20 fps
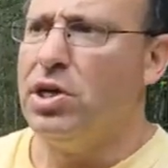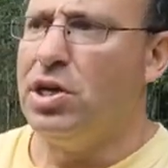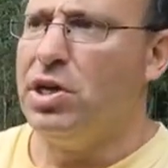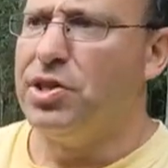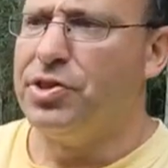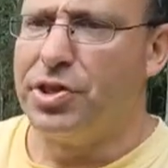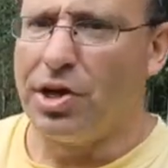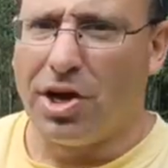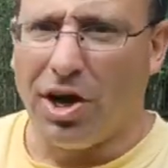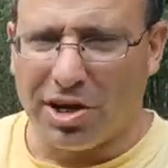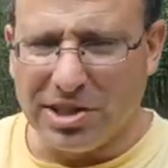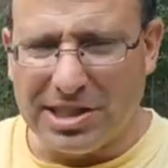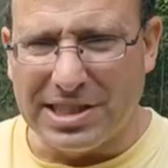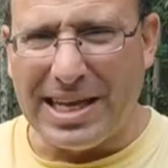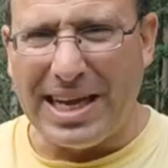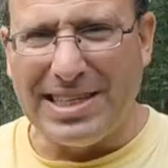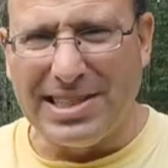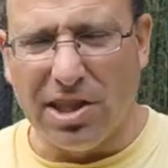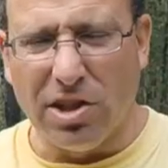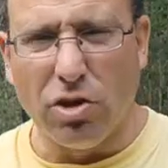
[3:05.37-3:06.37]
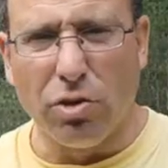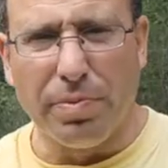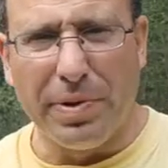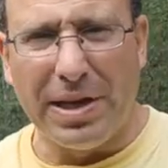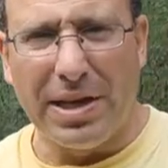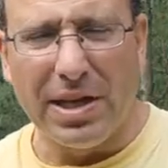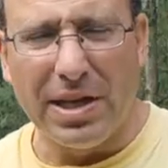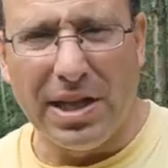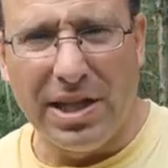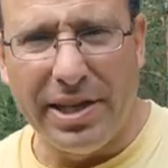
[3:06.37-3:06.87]
the gun stays a little bit
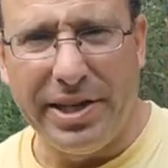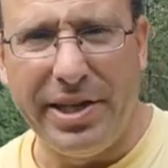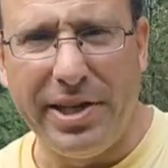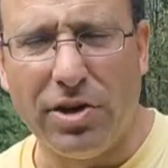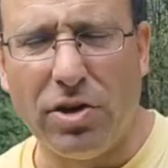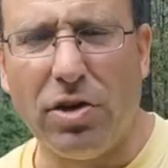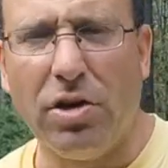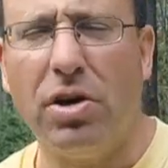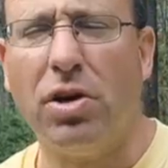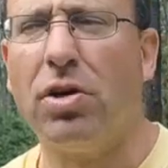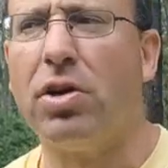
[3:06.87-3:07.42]
cleaner.